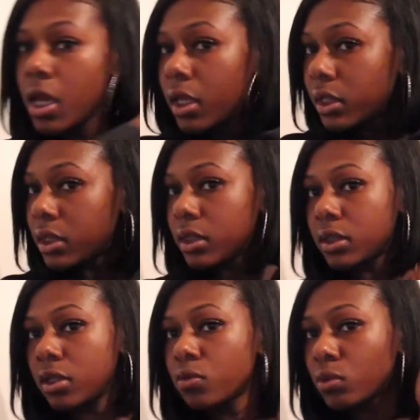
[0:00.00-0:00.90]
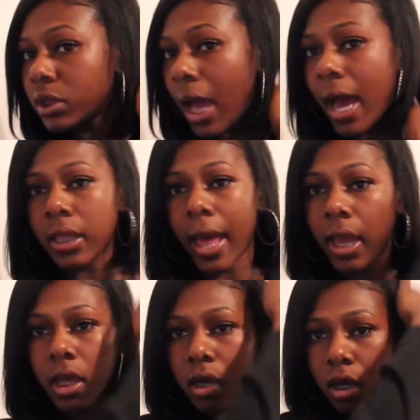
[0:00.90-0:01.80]
This was not
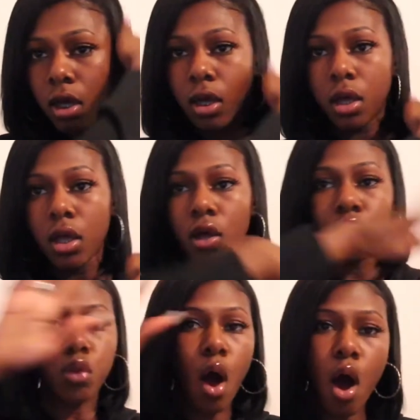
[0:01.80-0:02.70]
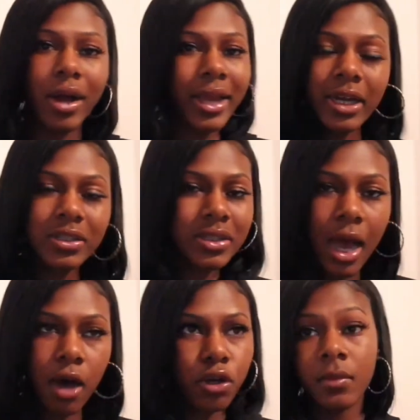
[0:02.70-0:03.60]
like a long
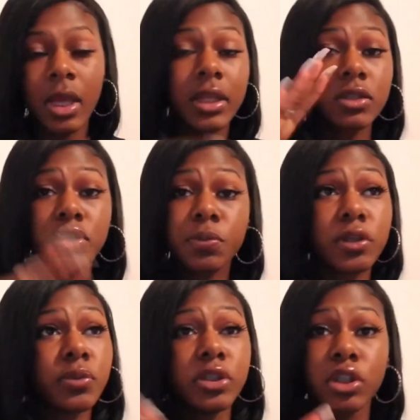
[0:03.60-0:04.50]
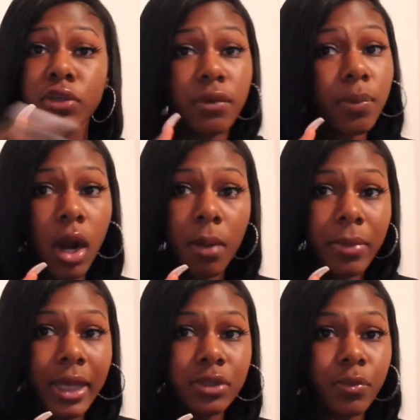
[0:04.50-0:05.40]
hairstyle, no. This was supposed to be just for prom
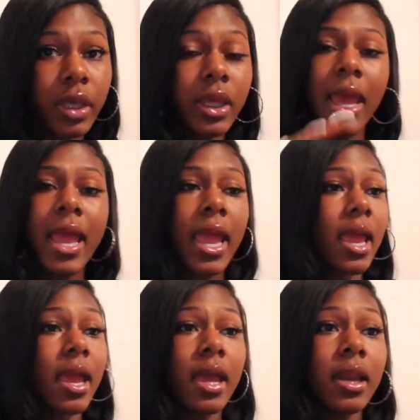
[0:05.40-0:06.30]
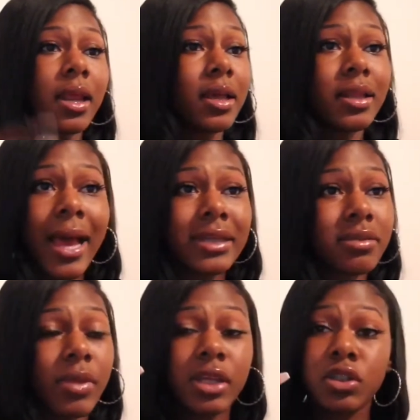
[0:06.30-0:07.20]
last week, and it lasted
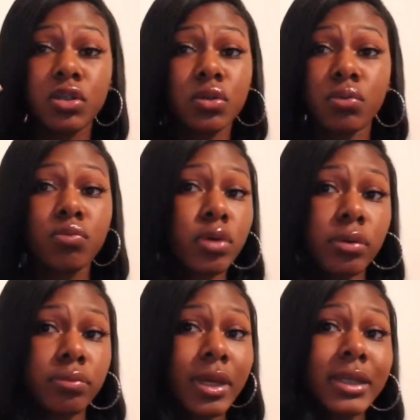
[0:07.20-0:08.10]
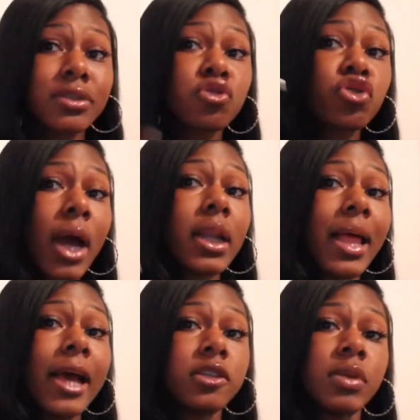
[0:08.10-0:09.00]
me until, well, it's trying to
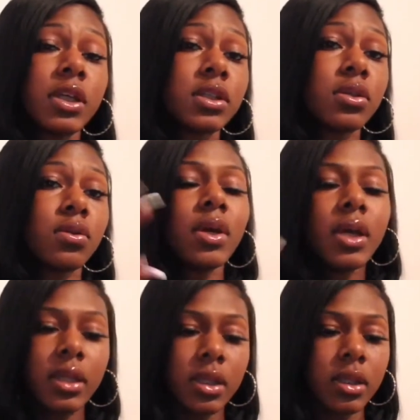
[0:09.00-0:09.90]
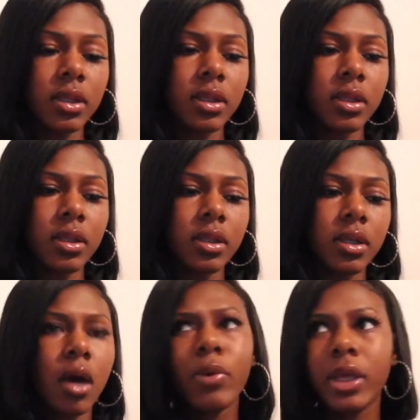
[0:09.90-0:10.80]
last me until
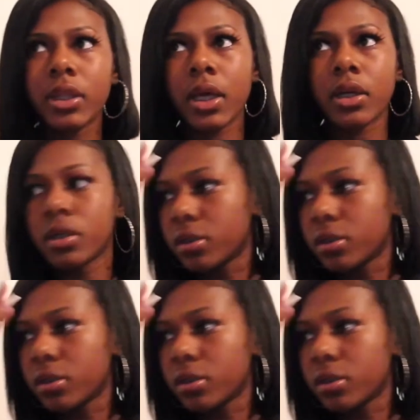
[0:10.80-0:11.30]
a week later.